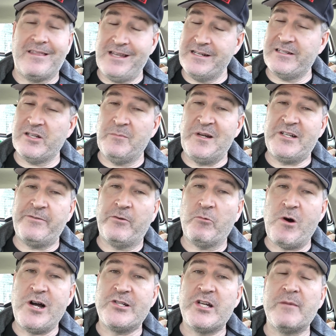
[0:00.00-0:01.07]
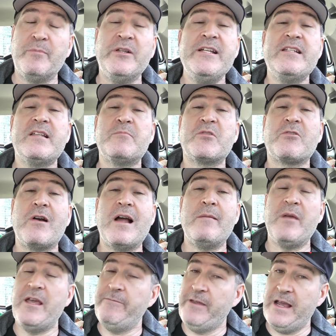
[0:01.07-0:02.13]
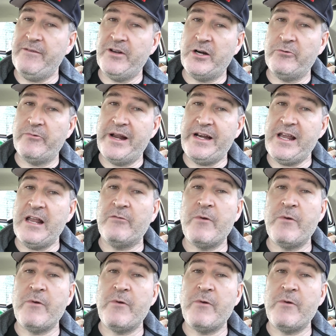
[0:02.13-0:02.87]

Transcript: Thanks so much for watching. Please subscribe if you haven't already.